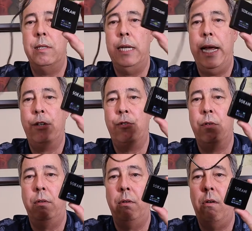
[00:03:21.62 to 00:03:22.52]
an
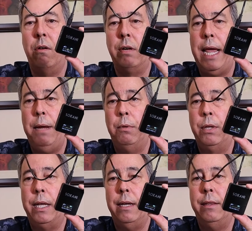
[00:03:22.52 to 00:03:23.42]
extra long cable
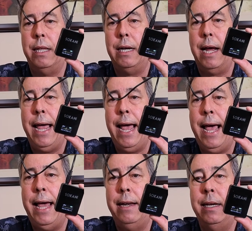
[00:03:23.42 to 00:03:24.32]
that I
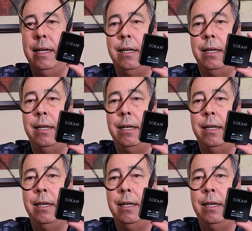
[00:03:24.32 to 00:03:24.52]
had.